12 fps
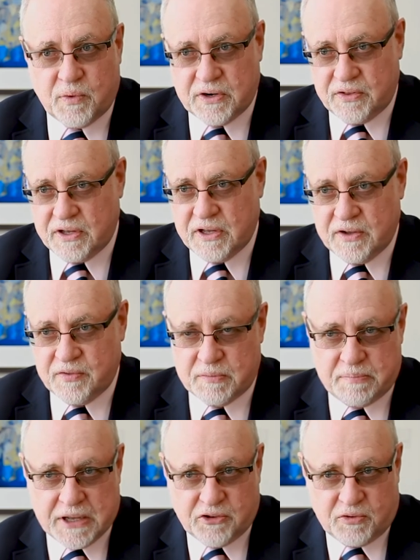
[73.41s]
One of
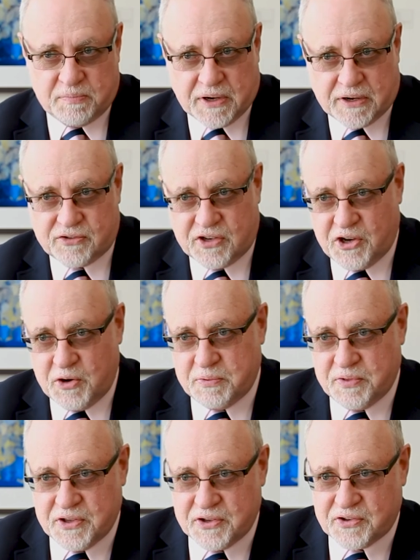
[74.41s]
the benchmarks, I
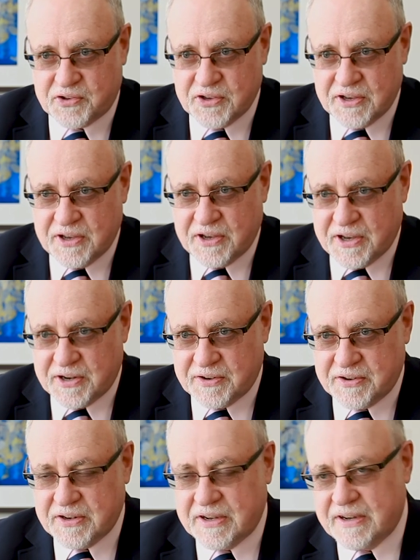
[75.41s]
hope, of this
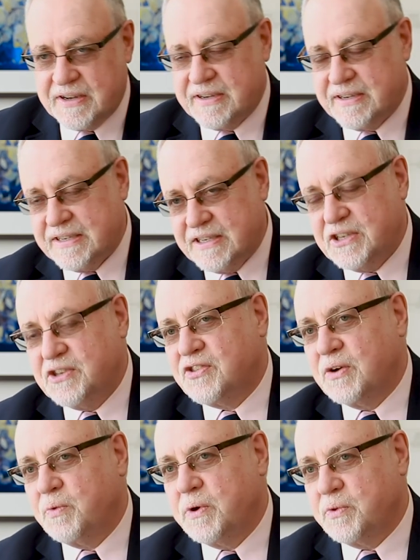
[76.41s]
and
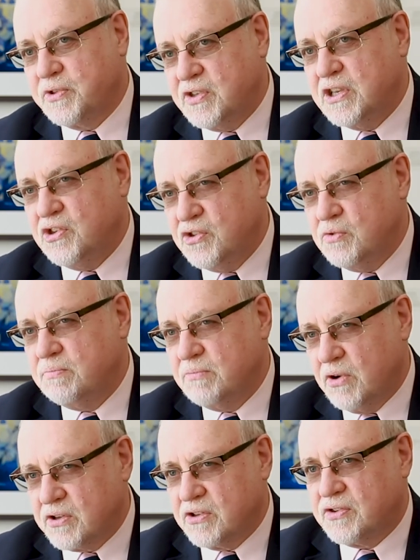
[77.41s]
is that we will see new
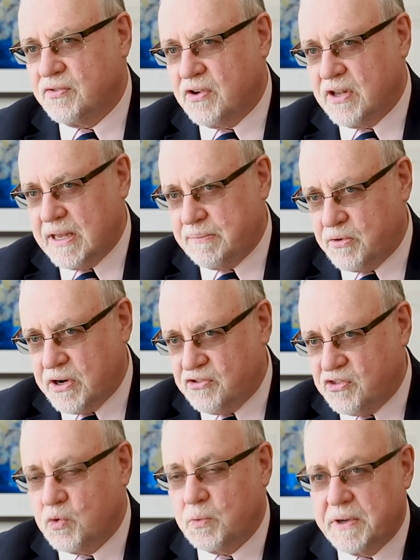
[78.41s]
models of
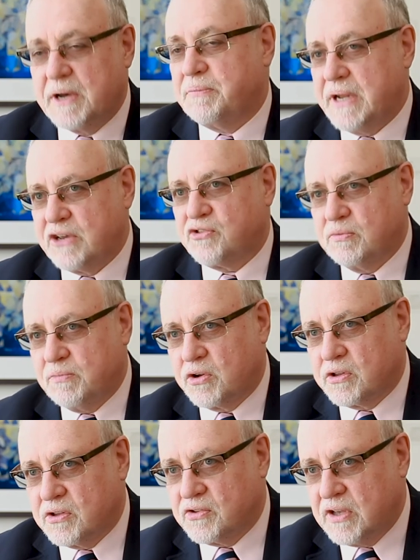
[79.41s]
collaboration that will become national
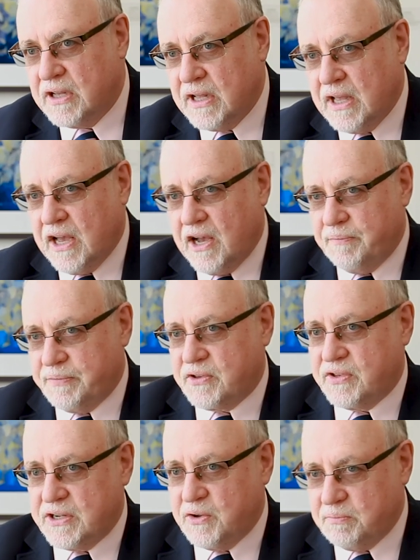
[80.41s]
models.
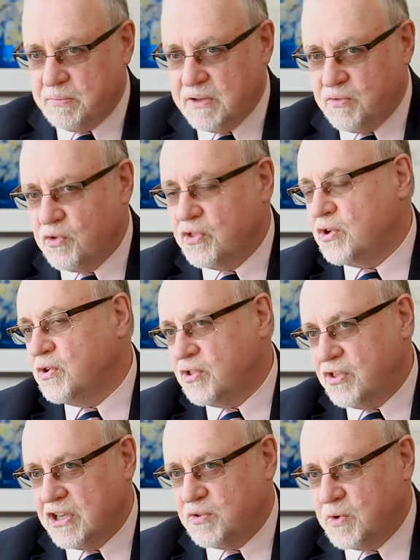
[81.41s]
Because I don't believe all the
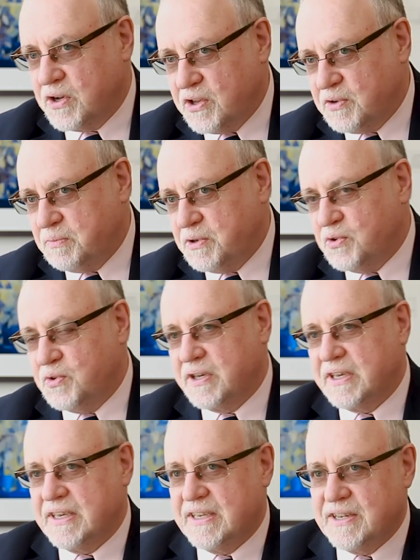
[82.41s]
good things we're going to be
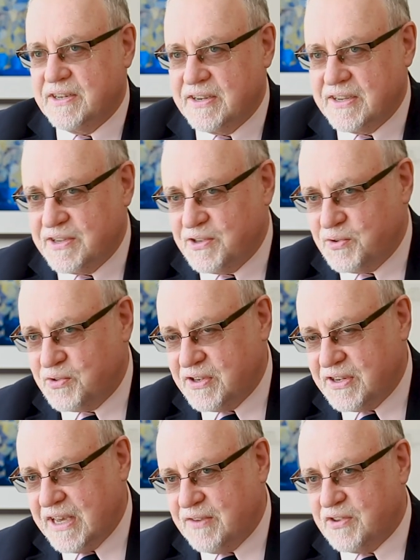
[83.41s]
doing in
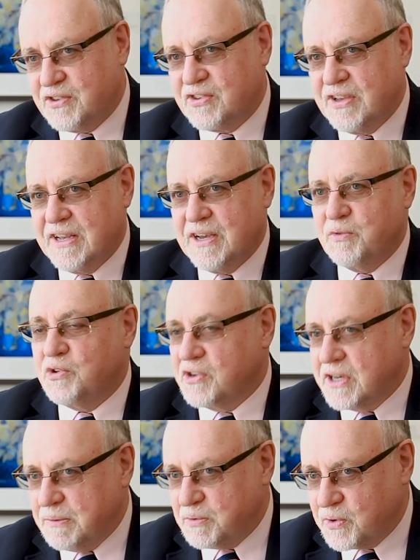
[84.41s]
UC Davis we
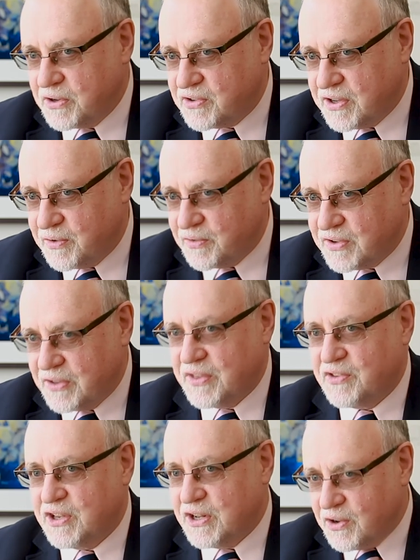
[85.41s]
should keep to ourselves. I
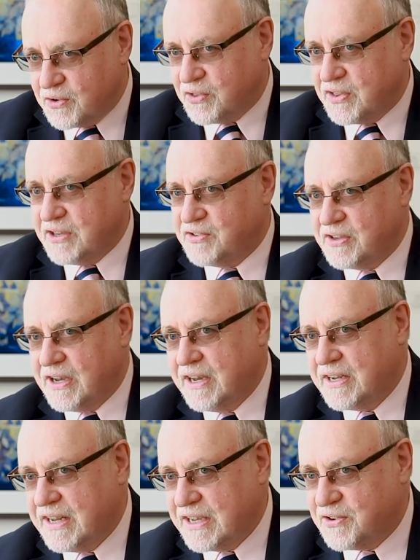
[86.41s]
think there's a lot of things
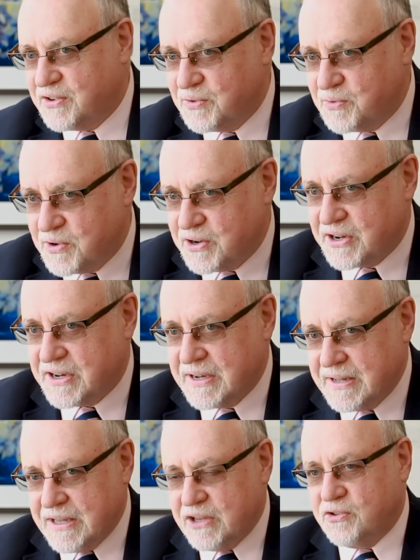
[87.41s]
I'd like to
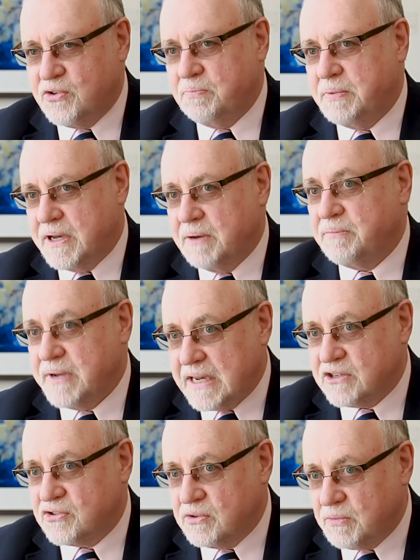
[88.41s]
work to become
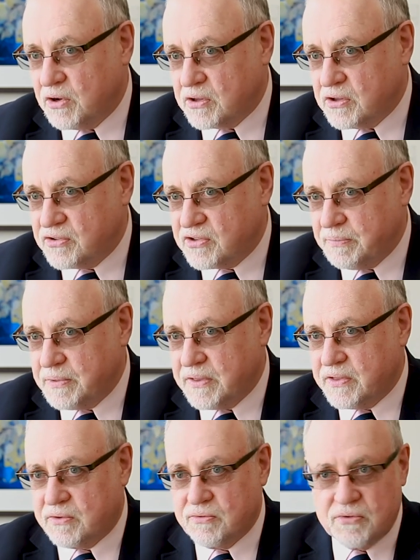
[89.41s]
national models,
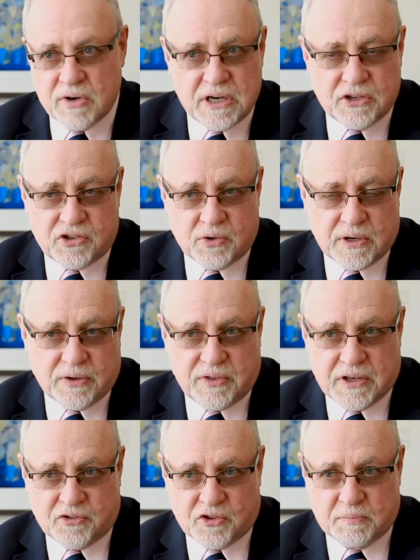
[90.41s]
something that really show how
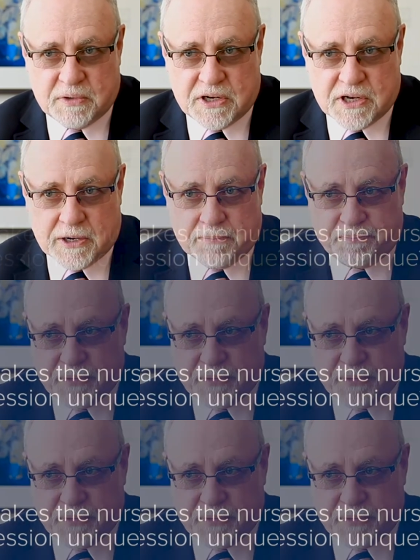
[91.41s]
things can be done.